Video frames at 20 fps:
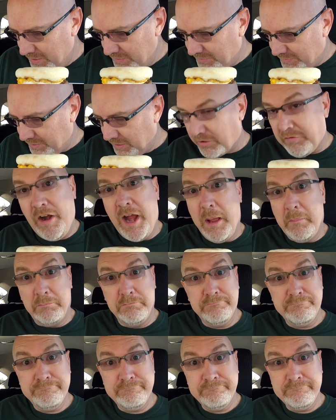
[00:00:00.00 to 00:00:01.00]
Instagram.
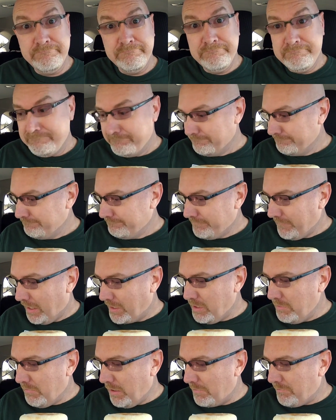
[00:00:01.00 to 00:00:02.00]
And
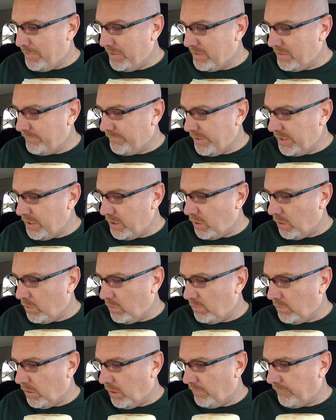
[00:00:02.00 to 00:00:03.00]
you might be in the
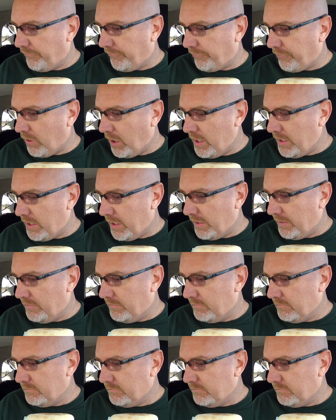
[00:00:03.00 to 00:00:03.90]
video on Friday.